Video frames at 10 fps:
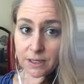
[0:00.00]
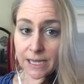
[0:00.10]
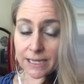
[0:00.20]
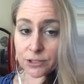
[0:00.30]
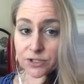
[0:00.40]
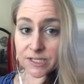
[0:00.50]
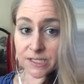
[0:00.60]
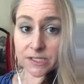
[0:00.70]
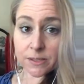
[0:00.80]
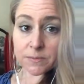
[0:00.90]
And your
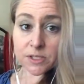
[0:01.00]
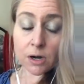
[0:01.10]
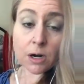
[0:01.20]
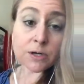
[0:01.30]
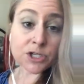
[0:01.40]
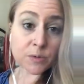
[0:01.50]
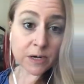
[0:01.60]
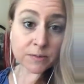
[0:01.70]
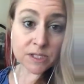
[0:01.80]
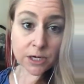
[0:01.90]
systems are just what
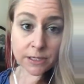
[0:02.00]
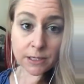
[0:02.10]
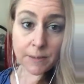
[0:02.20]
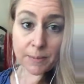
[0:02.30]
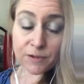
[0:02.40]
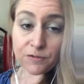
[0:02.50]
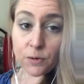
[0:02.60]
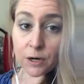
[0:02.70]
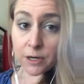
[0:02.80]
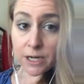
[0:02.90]
I was talking about
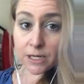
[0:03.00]
before.